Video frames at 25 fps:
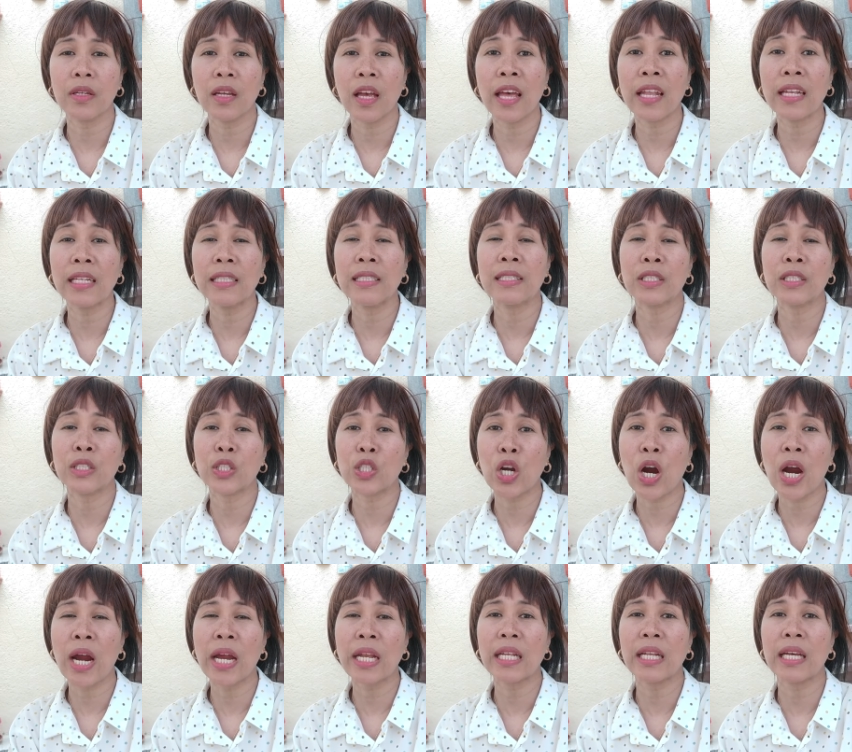and
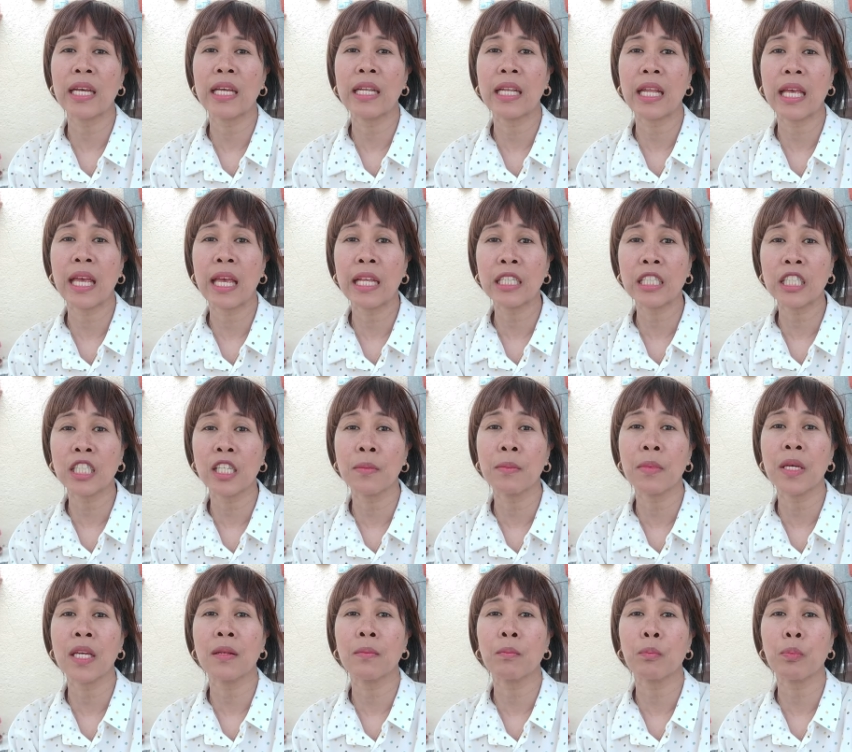start an
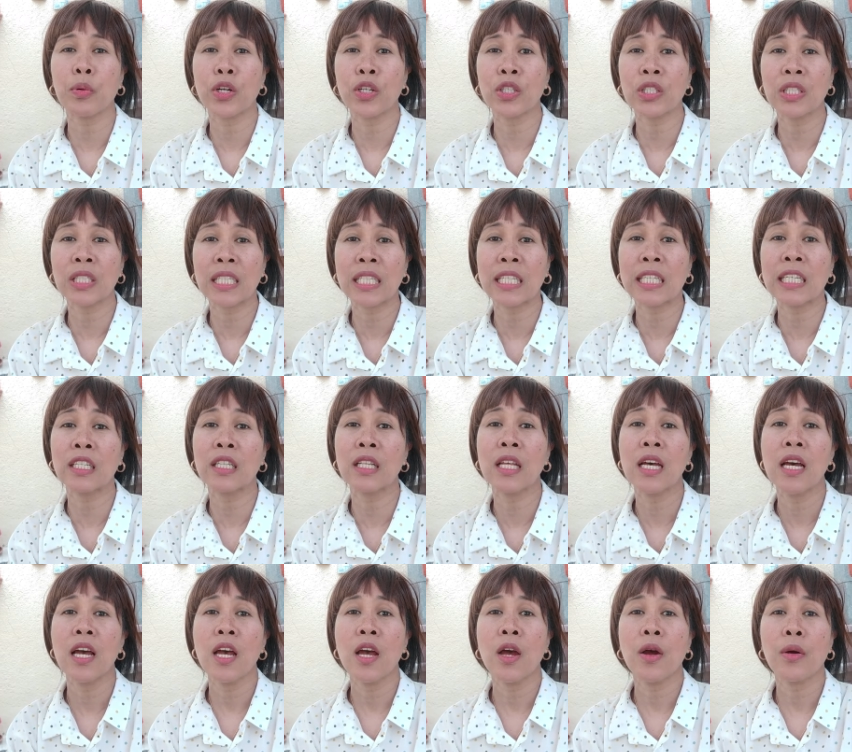intimate personal
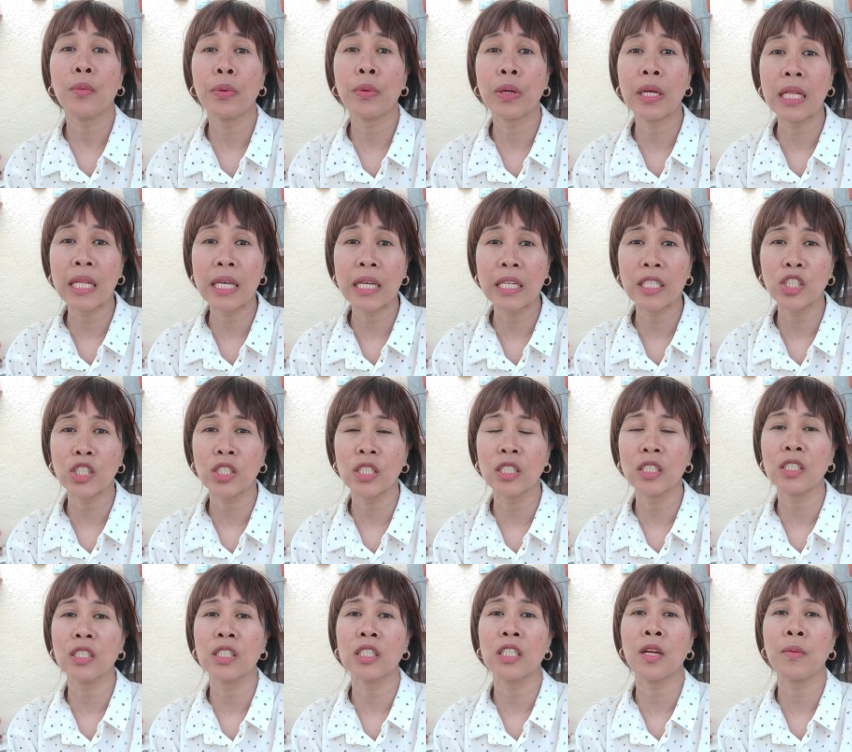
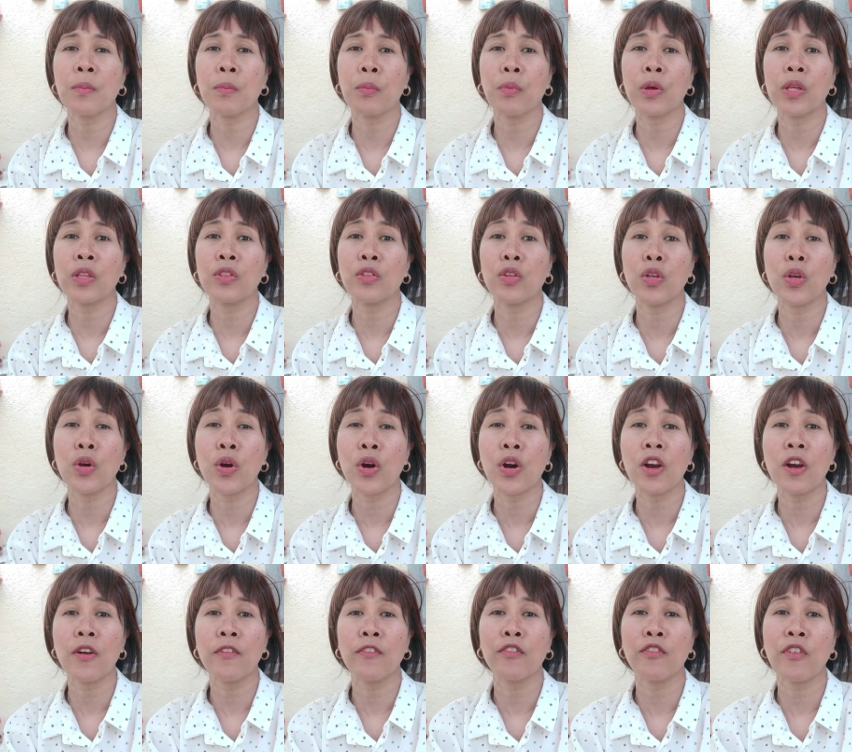relationship with
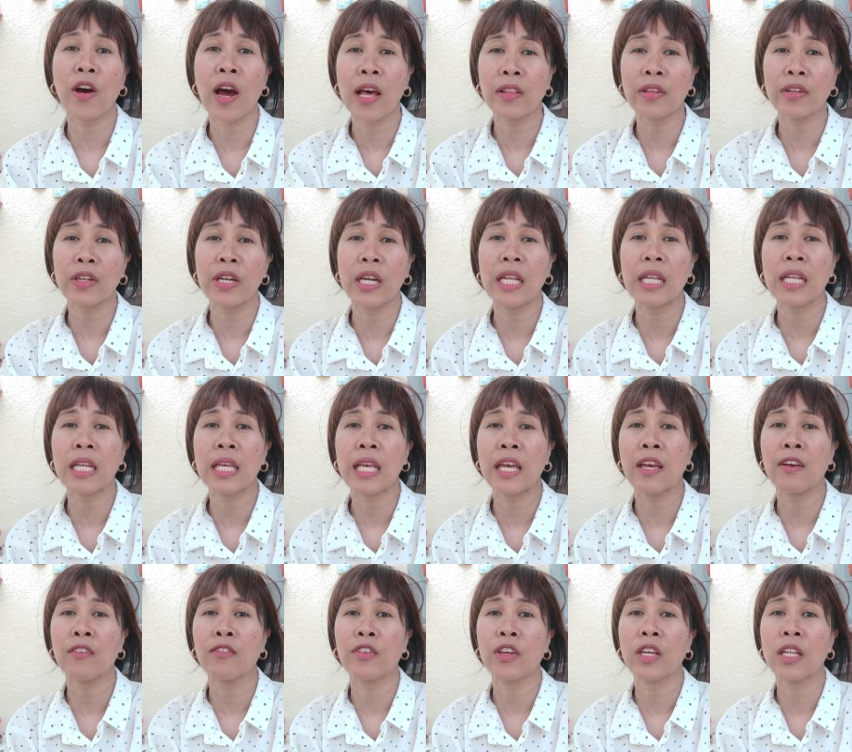your Father in
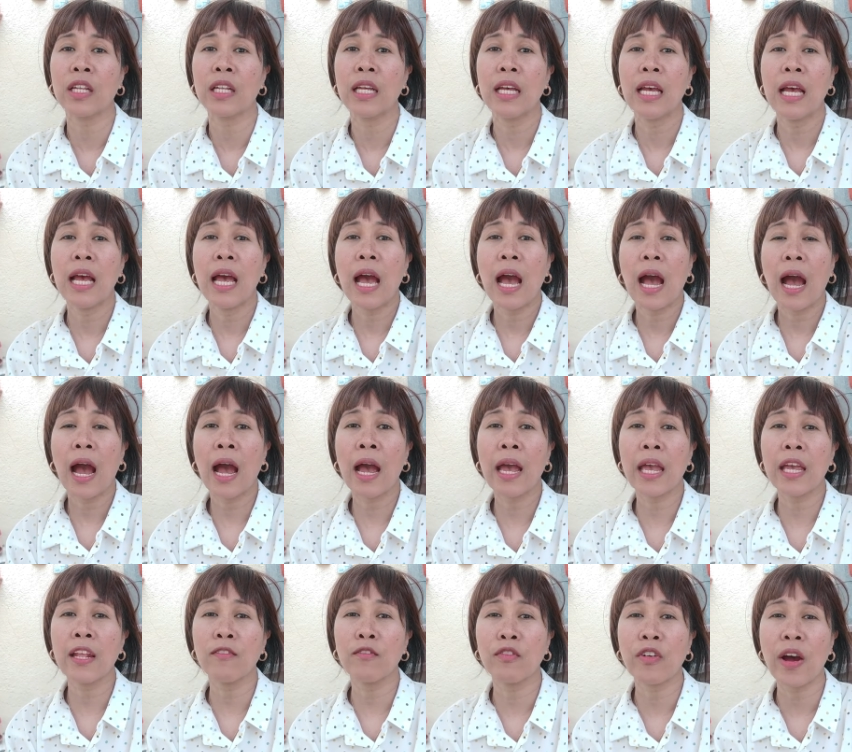heaven,
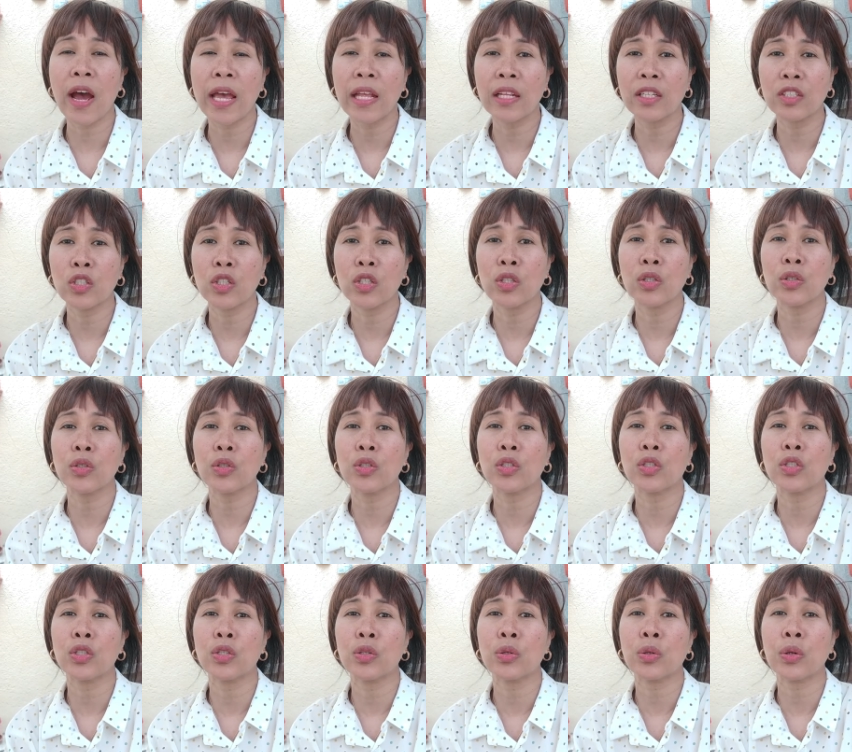I invite you
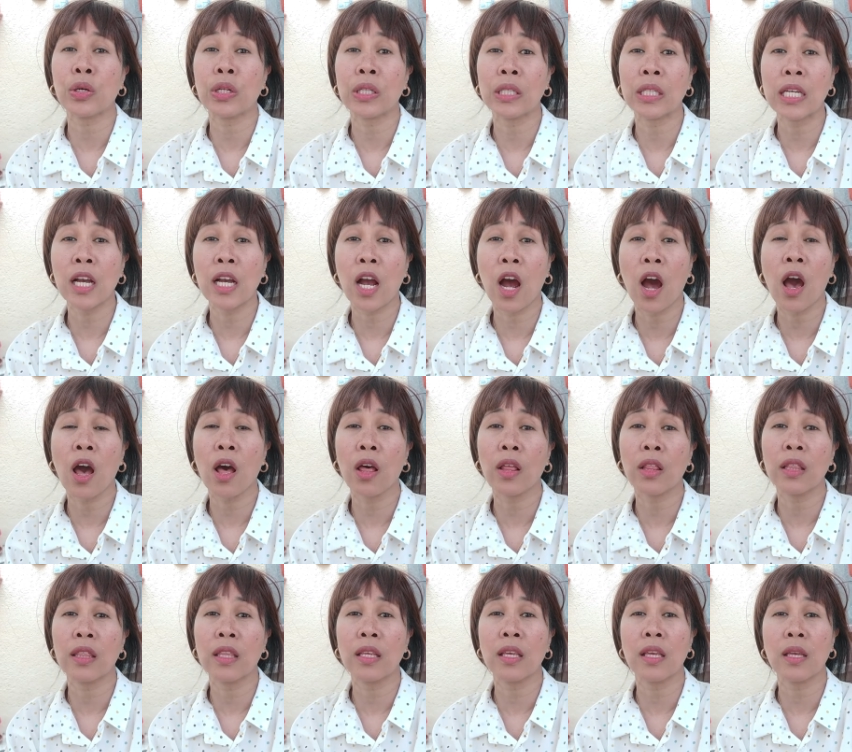to click
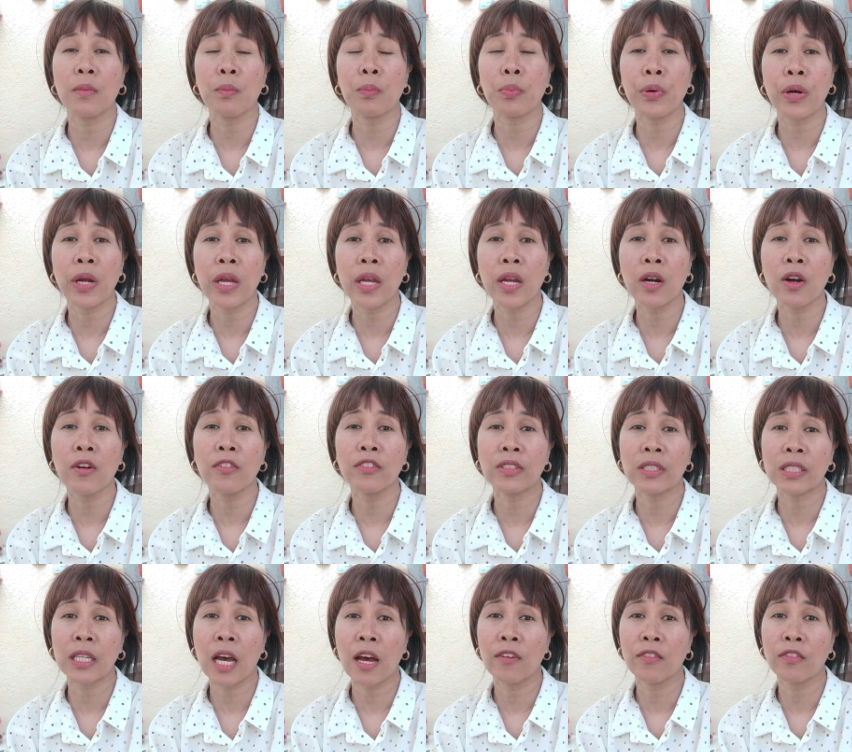on the prayer of
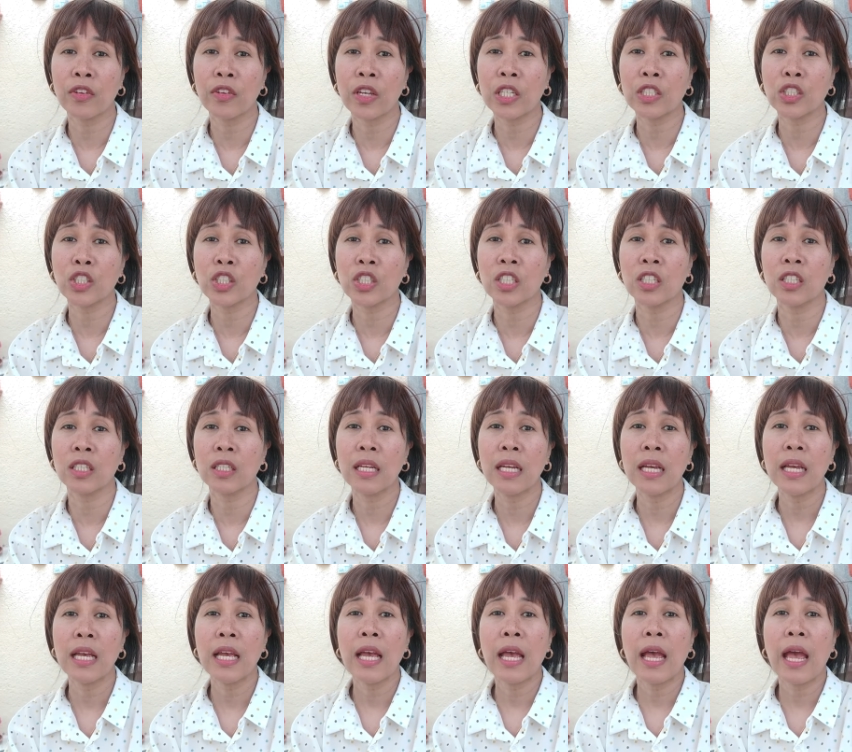salvation
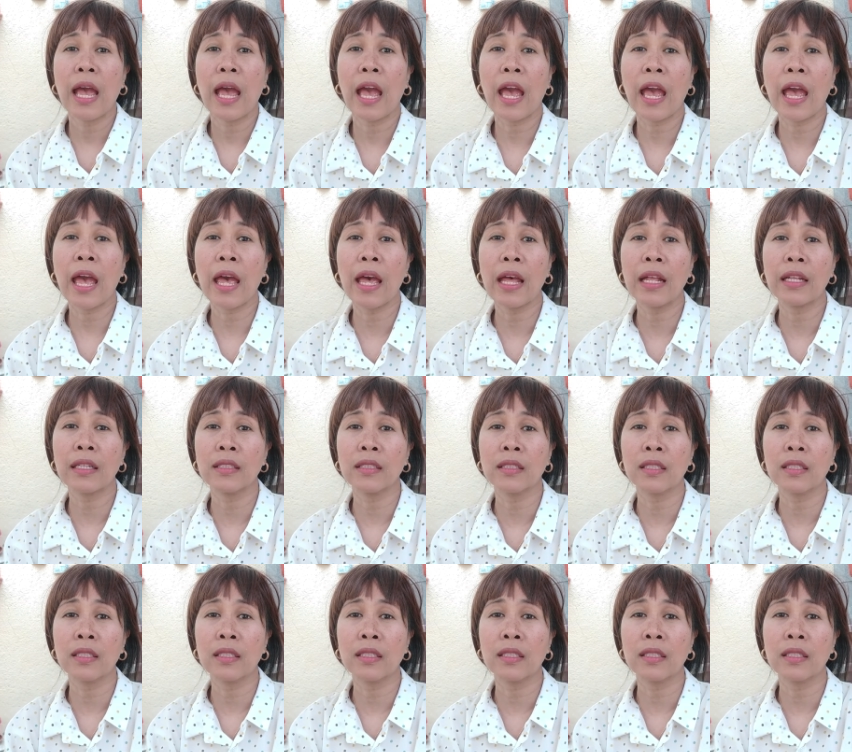and